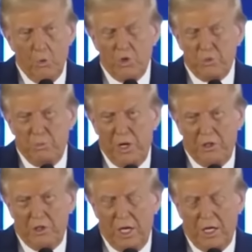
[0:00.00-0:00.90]
it was
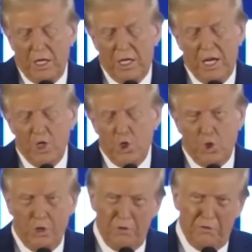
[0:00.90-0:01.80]
breathtaking. And you
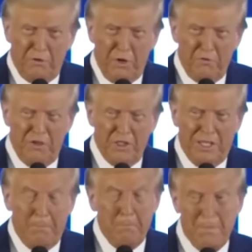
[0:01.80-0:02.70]
could have
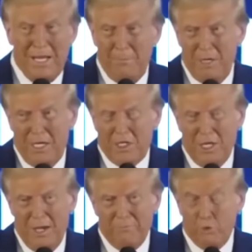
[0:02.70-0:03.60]
filled it many, many
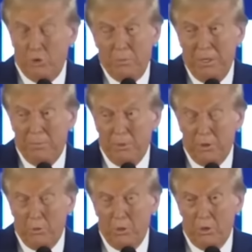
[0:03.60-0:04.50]
times with the people
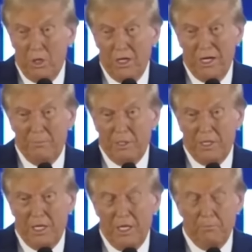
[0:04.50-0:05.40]
that were unable
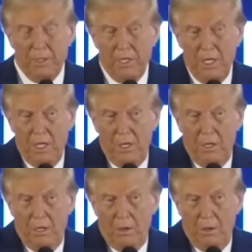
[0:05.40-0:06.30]
to get in. But
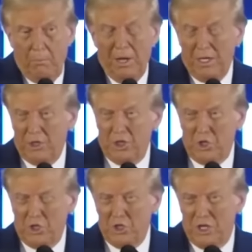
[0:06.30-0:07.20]

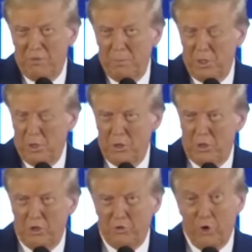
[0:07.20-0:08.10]
politicians that have been
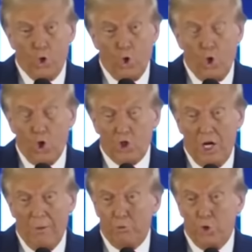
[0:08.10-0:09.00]
doing this for a long
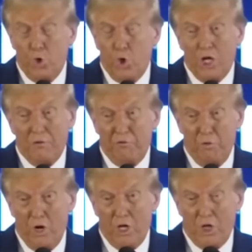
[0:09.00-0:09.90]
time, 30 and
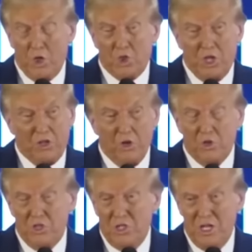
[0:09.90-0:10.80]
40 years, said
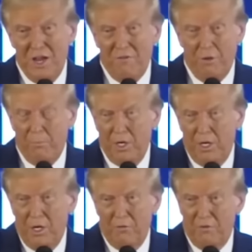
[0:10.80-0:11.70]
there's never
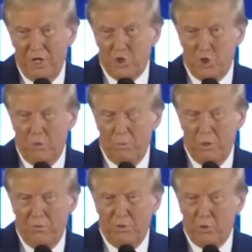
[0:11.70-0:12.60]
been an event so
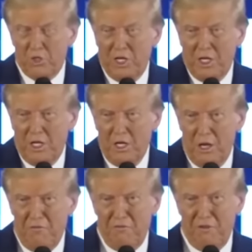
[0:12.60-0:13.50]
beautiful. It was like a
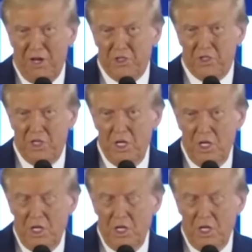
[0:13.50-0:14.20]
love fest,